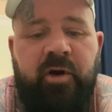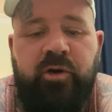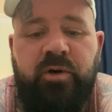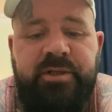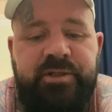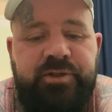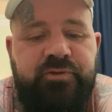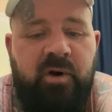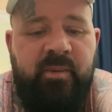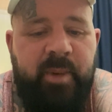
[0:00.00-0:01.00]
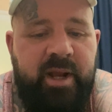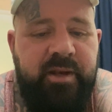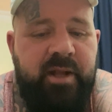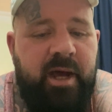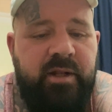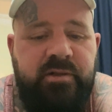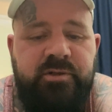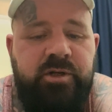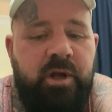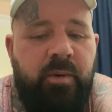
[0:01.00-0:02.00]
I got into strongman and,
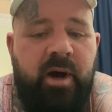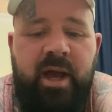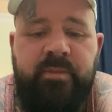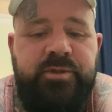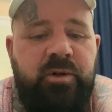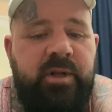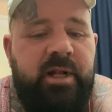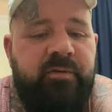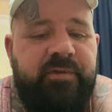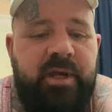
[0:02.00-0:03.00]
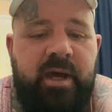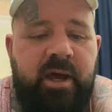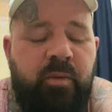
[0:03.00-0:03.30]
you know, I absolutely loved it.